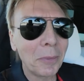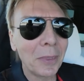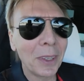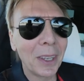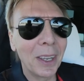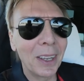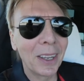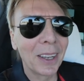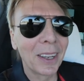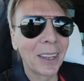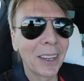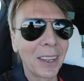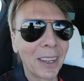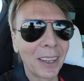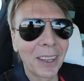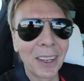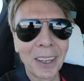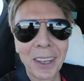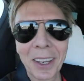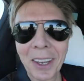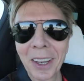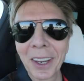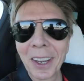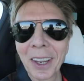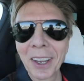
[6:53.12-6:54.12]

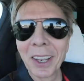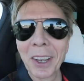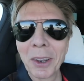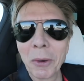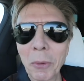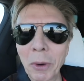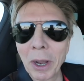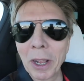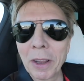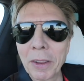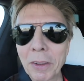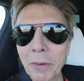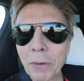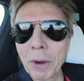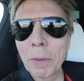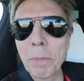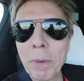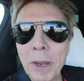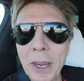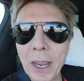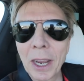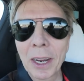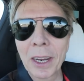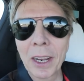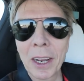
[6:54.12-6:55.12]
uh, while the
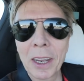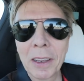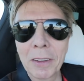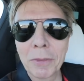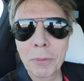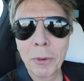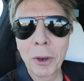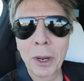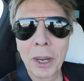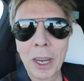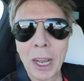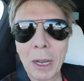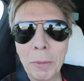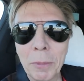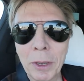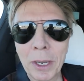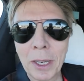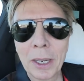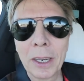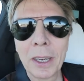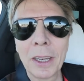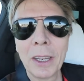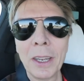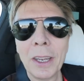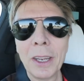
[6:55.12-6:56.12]
repair guys were
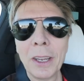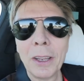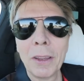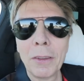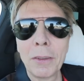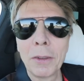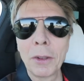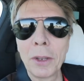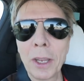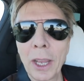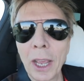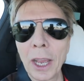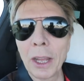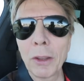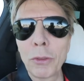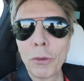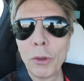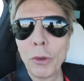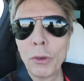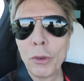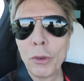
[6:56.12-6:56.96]
coming. So they had to